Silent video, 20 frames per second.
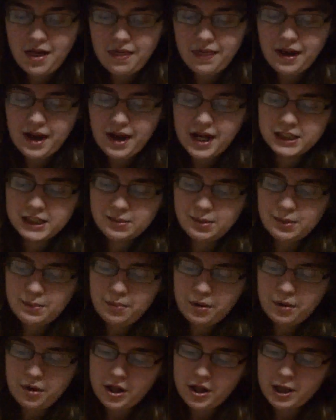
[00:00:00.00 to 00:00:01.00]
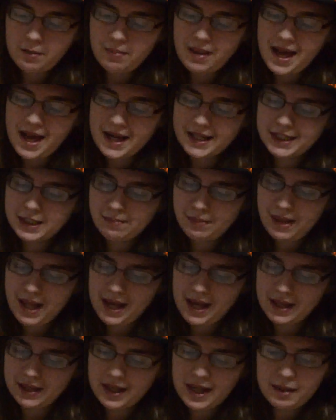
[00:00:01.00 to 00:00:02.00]
The husband put on the blackest
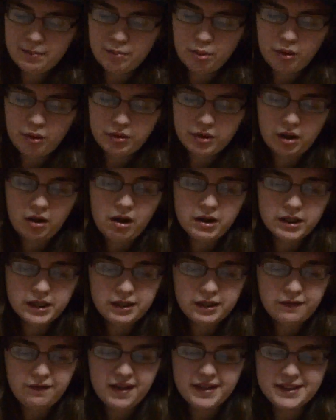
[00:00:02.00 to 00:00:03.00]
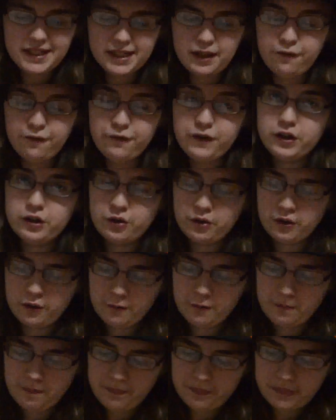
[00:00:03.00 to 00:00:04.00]
black and pulled the longest face at the funeral,
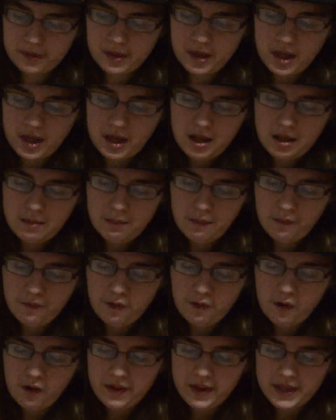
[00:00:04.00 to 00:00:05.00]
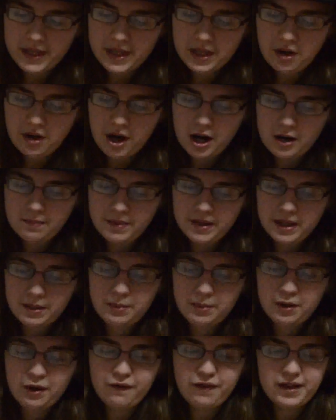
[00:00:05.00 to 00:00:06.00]
but for all that he got up in the
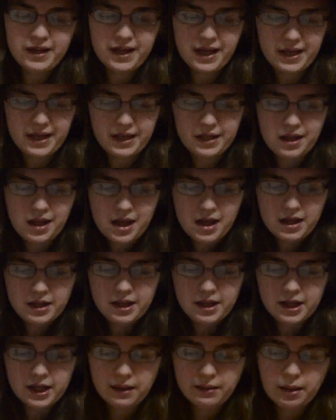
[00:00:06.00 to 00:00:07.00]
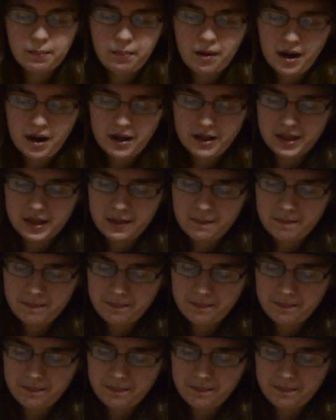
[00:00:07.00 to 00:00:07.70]
middle of the night, dug out the body,